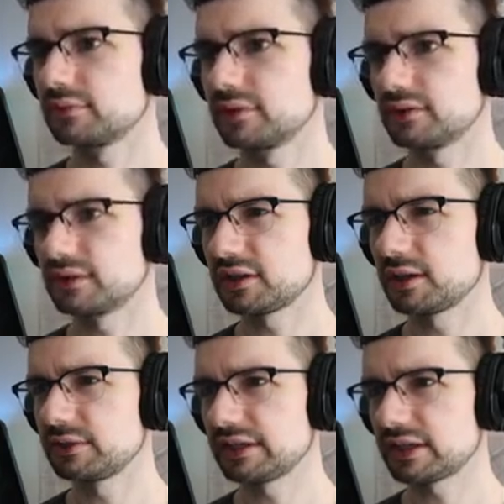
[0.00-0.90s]
Does it
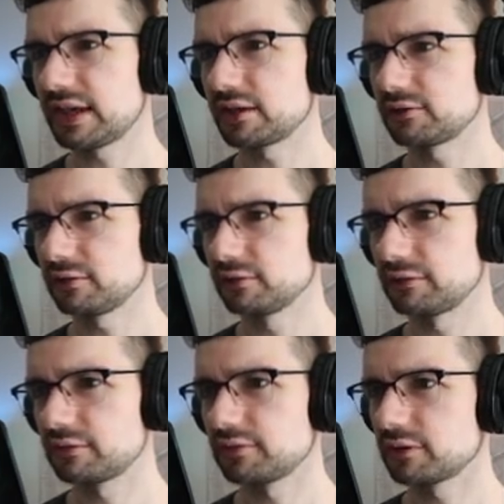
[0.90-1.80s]
come in like
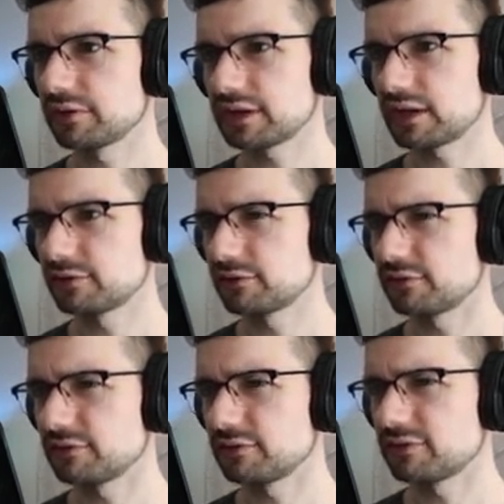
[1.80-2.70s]
canisters? Are the
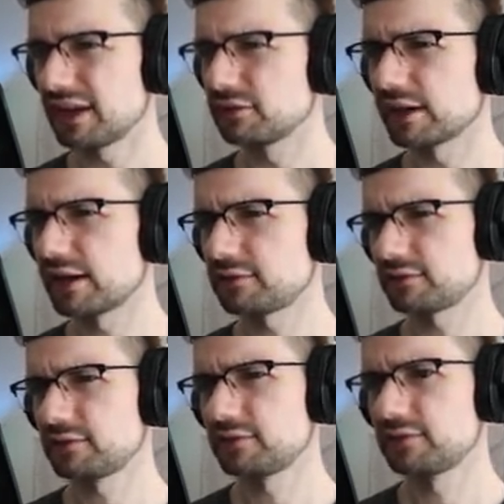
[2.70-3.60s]
canisters standardized?